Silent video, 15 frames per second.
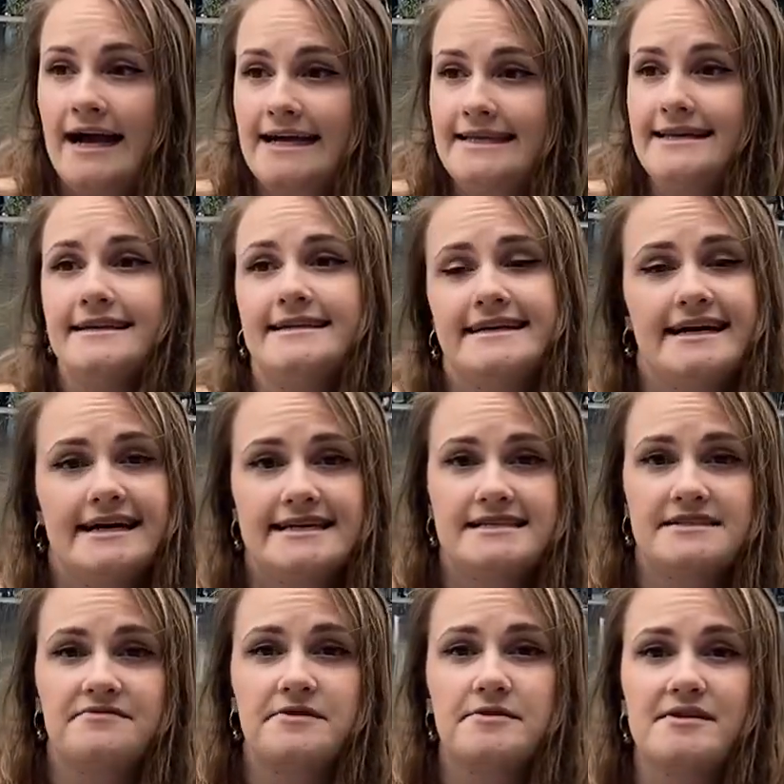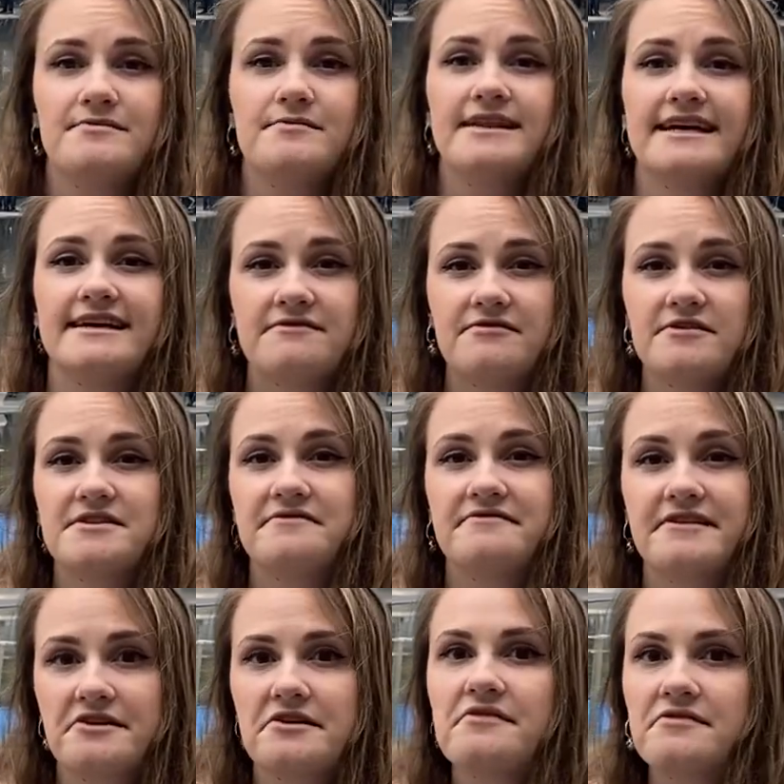Clearly, guys, if you're in Milan for the
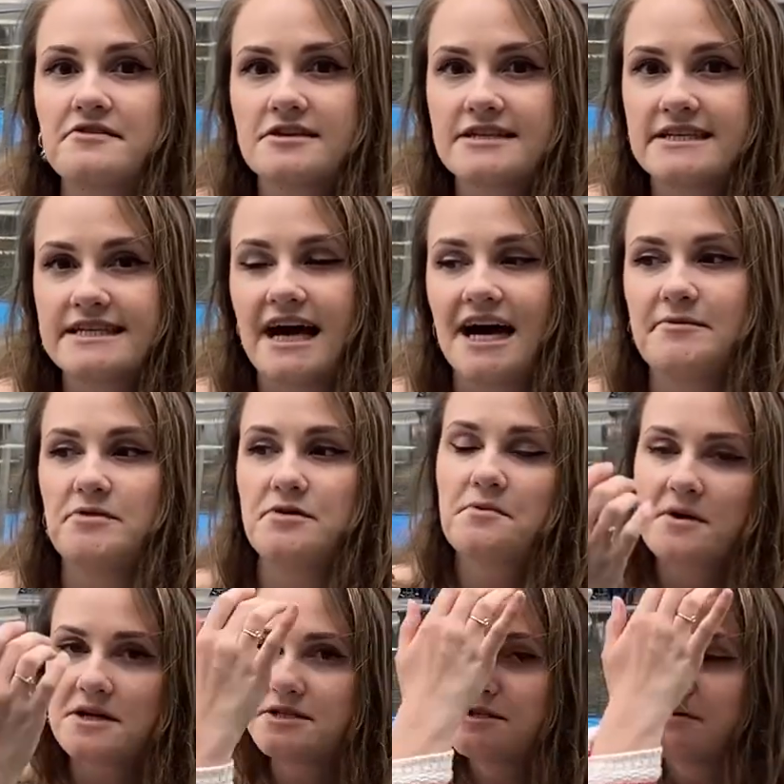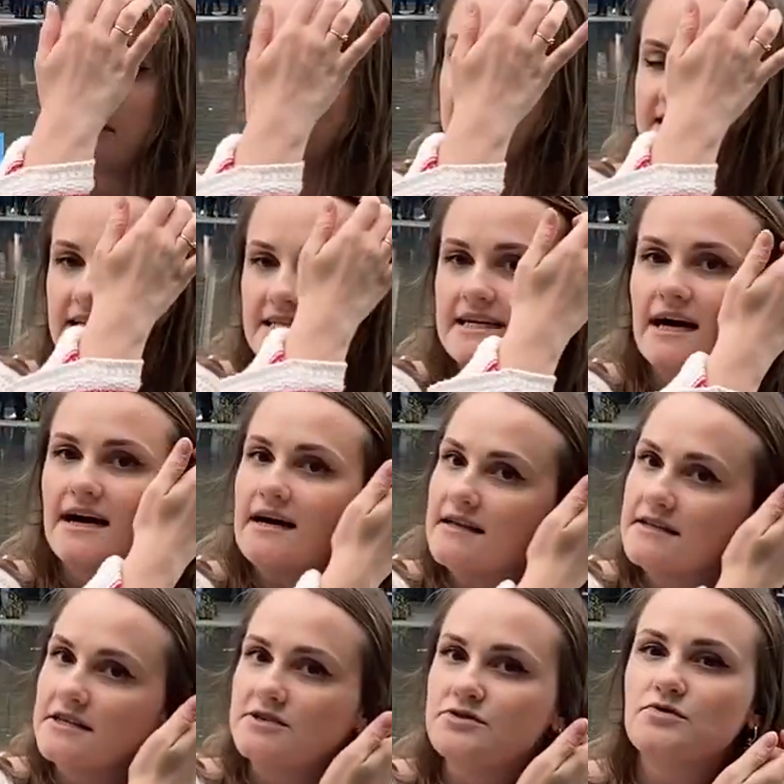very first time, you want to visit
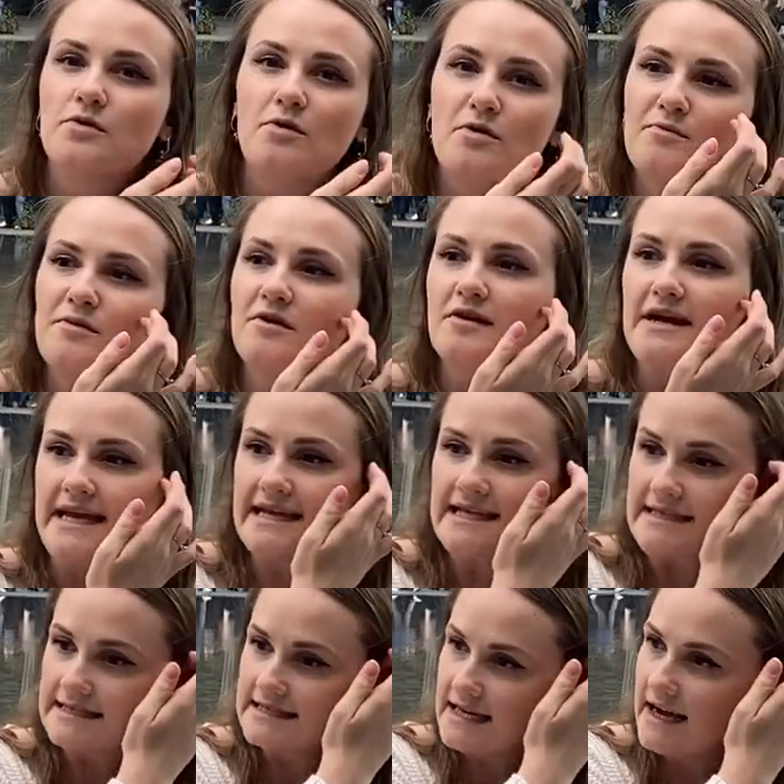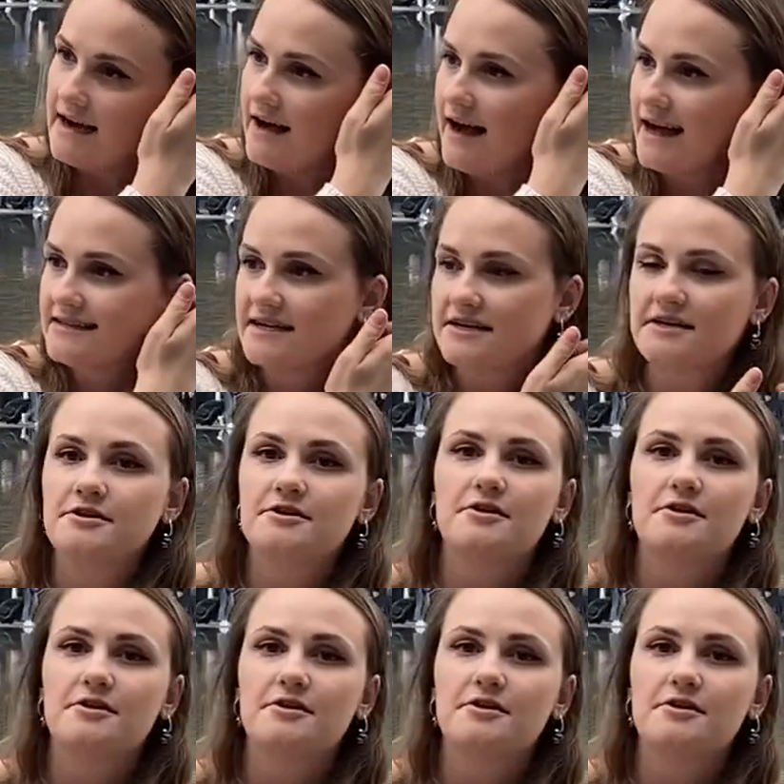the Duomo and other, you